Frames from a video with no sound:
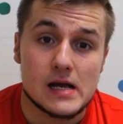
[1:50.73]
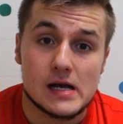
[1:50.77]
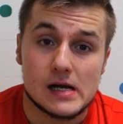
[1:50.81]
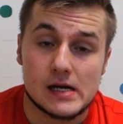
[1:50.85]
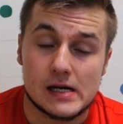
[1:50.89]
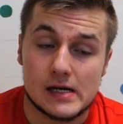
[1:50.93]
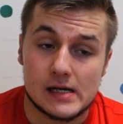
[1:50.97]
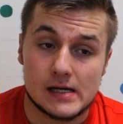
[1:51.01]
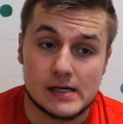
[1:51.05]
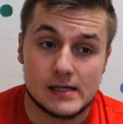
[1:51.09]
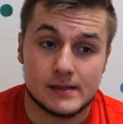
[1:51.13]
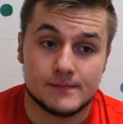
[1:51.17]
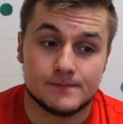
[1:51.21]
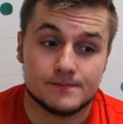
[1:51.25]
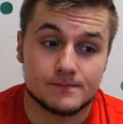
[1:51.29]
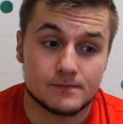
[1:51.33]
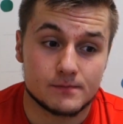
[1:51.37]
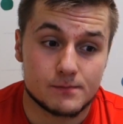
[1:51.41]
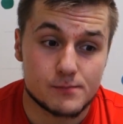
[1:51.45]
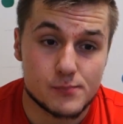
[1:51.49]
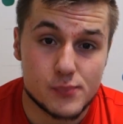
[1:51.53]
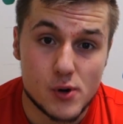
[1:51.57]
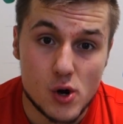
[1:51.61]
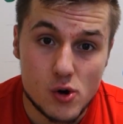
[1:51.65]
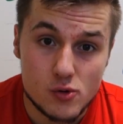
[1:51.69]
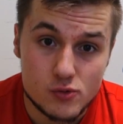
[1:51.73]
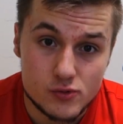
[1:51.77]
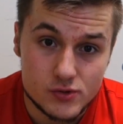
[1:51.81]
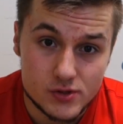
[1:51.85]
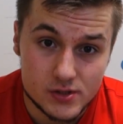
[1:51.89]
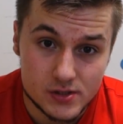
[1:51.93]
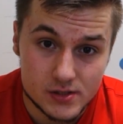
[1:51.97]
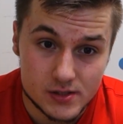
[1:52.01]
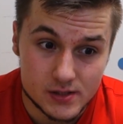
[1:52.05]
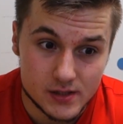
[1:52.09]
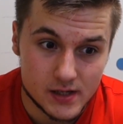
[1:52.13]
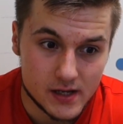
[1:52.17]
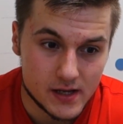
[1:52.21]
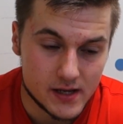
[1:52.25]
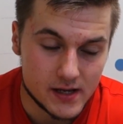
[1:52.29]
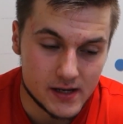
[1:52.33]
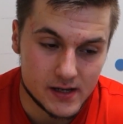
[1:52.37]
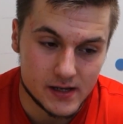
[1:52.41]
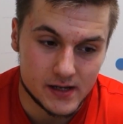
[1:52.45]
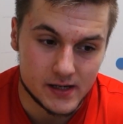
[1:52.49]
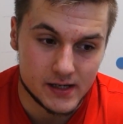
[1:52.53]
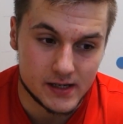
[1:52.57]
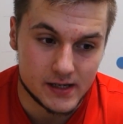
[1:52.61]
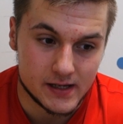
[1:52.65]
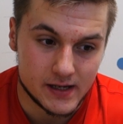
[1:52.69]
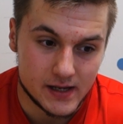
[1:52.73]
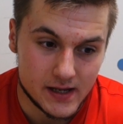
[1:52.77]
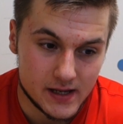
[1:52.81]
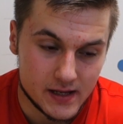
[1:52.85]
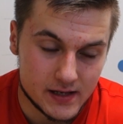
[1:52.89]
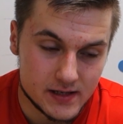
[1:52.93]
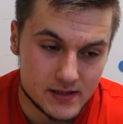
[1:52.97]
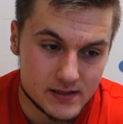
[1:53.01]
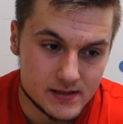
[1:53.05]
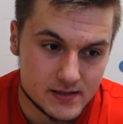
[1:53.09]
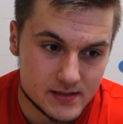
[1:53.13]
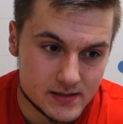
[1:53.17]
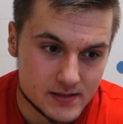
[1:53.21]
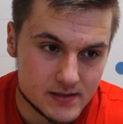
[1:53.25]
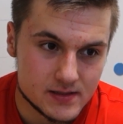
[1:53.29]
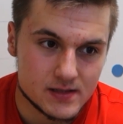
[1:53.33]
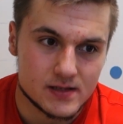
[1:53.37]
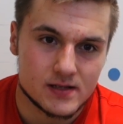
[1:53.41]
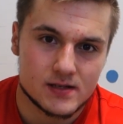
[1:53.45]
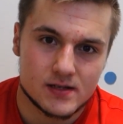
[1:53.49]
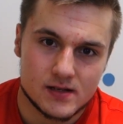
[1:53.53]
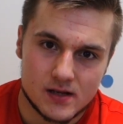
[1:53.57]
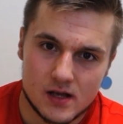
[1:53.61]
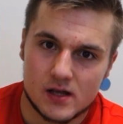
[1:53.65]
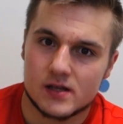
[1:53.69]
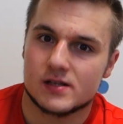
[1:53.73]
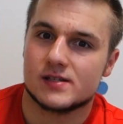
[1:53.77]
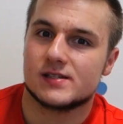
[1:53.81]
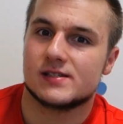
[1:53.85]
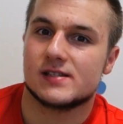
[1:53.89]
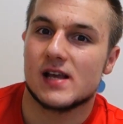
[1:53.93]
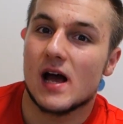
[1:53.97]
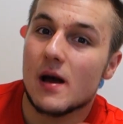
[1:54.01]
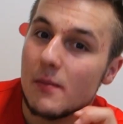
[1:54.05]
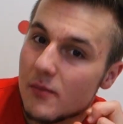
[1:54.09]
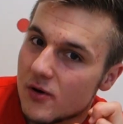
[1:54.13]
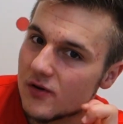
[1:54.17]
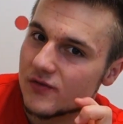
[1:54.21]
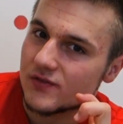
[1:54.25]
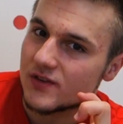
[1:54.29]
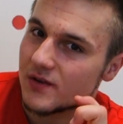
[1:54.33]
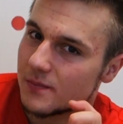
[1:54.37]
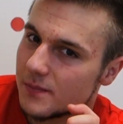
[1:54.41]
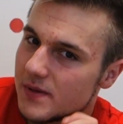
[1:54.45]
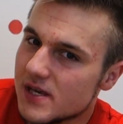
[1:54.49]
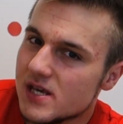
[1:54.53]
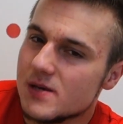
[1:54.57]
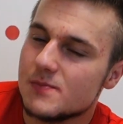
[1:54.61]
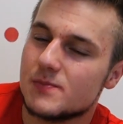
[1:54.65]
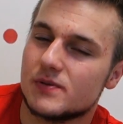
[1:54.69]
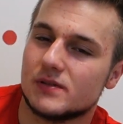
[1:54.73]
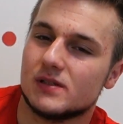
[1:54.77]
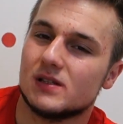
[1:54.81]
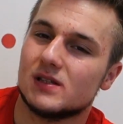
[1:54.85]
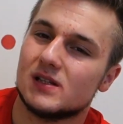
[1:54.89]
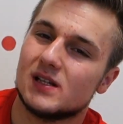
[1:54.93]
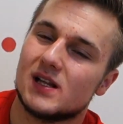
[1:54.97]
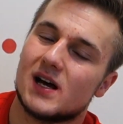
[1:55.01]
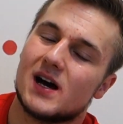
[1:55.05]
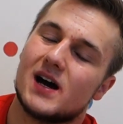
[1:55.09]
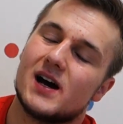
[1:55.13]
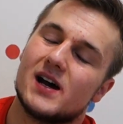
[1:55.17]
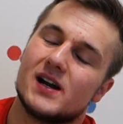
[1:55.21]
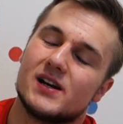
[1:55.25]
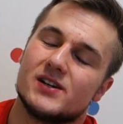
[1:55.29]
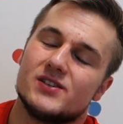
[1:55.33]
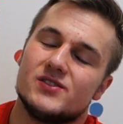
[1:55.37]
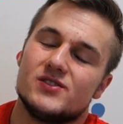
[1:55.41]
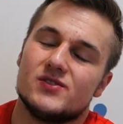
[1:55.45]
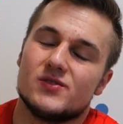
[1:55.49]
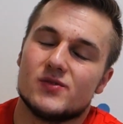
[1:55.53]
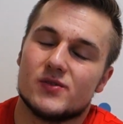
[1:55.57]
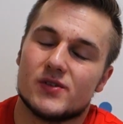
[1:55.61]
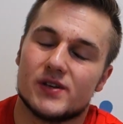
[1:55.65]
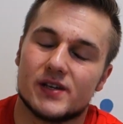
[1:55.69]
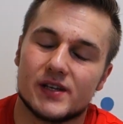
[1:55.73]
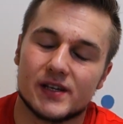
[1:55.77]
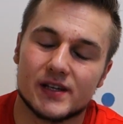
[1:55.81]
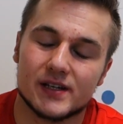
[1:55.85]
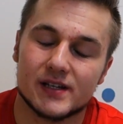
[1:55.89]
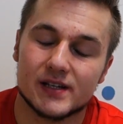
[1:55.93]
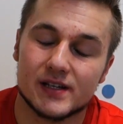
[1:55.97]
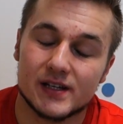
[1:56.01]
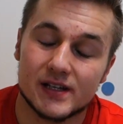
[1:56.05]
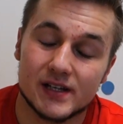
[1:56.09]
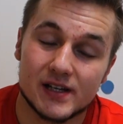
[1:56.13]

Uh, pros uh, and some of the people are doing